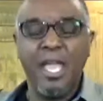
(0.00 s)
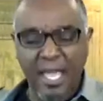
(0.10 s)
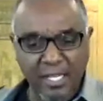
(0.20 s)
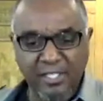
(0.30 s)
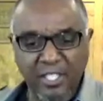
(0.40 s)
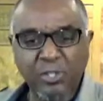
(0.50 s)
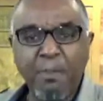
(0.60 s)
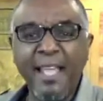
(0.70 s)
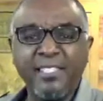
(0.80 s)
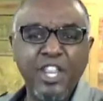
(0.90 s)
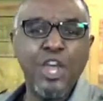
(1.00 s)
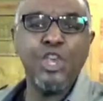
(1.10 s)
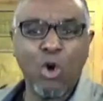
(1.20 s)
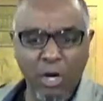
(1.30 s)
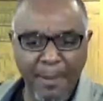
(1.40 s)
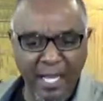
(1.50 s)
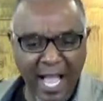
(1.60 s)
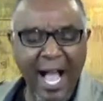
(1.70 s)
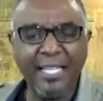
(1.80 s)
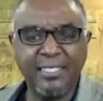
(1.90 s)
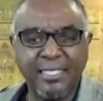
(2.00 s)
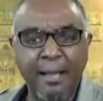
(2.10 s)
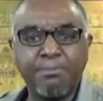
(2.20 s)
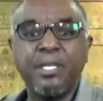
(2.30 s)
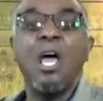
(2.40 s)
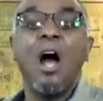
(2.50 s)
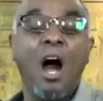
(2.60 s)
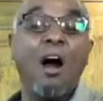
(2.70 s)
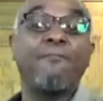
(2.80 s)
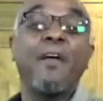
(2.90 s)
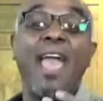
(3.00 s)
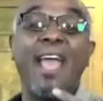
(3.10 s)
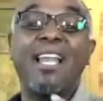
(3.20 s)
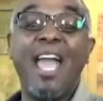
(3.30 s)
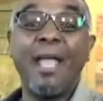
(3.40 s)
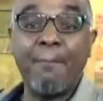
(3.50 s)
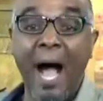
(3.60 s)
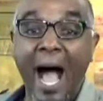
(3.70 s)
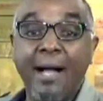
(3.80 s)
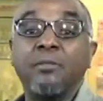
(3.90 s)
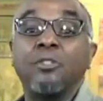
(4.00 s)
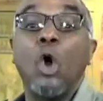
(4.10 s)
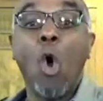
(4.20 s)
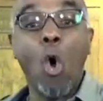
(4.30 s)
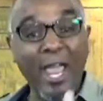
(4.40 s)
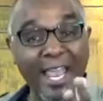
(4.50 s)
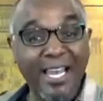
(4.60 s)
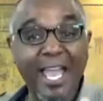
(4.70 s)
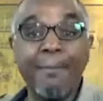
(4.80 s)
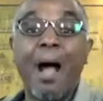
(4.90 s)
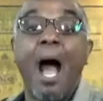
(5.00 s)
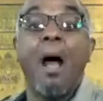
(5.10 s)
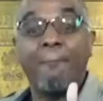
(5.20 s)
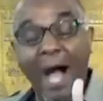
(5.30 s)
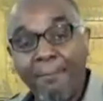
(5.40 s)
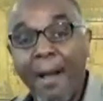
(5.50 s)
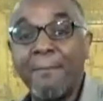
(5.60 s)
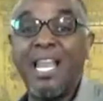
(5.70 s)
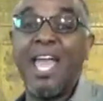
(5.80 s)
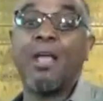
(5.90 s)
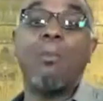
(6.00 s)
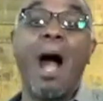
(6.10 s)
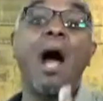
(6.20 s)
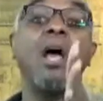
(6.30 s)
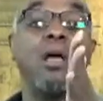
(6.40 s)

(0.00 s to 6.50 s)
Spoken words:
It is the space in the Yoruba concept of Elegba or Elegba, Papa Belegba,